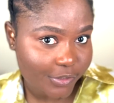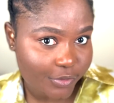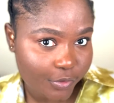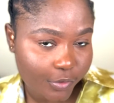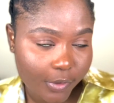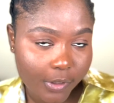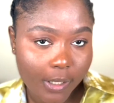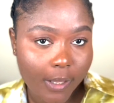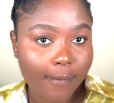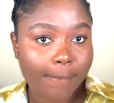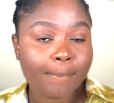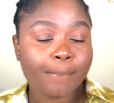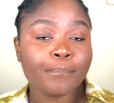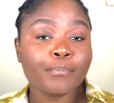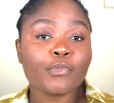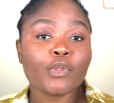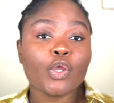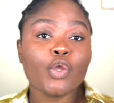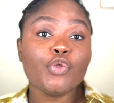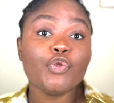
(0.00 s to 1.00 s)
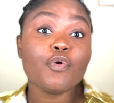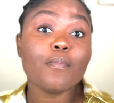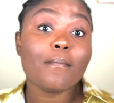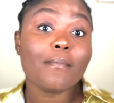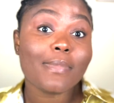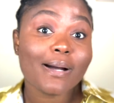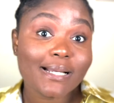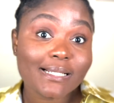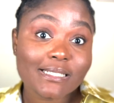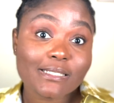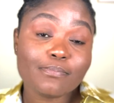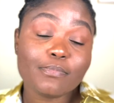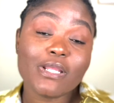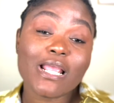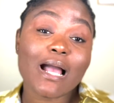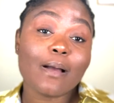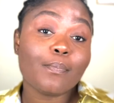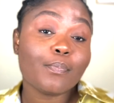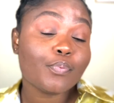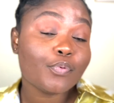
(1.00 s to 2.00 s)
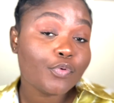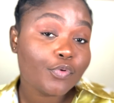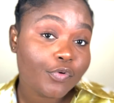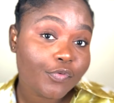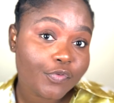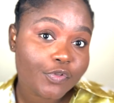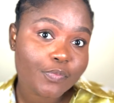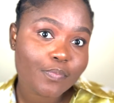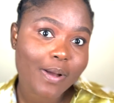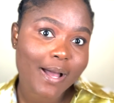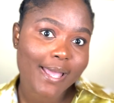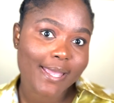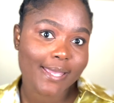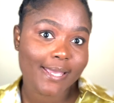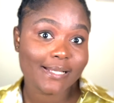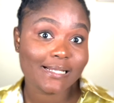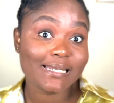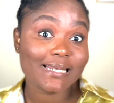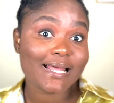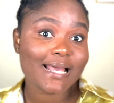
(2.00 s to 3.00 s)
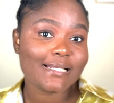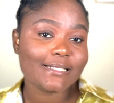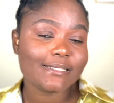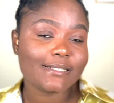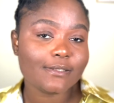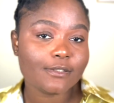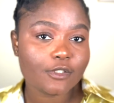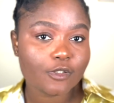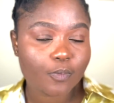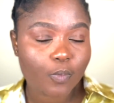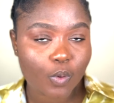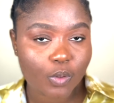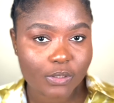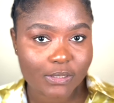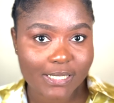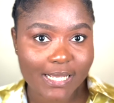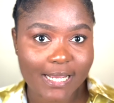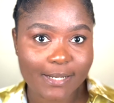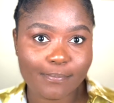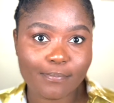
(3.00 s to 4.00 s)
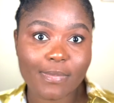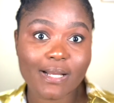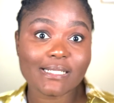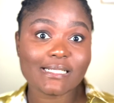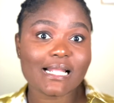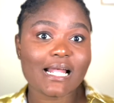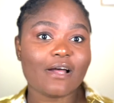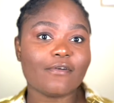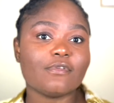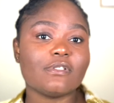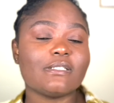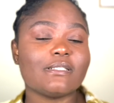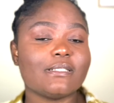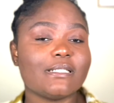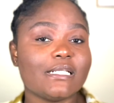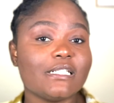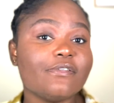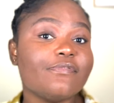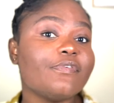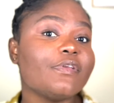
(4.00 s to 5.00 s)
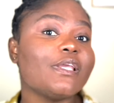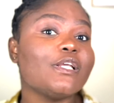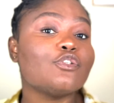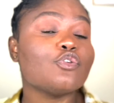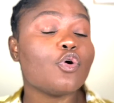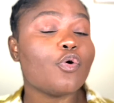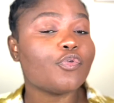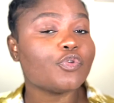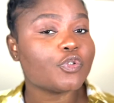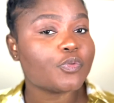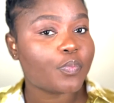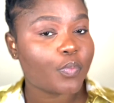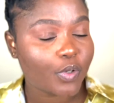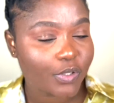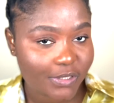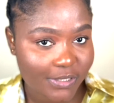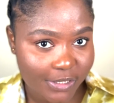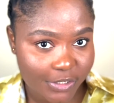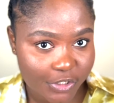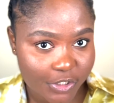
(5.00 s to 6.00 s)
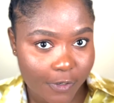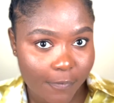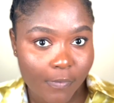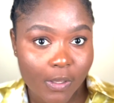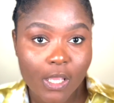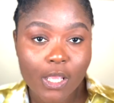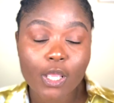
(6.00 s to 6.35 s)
Okay, you must be approved by a licensed sponsor and must have certificate of sponsorship.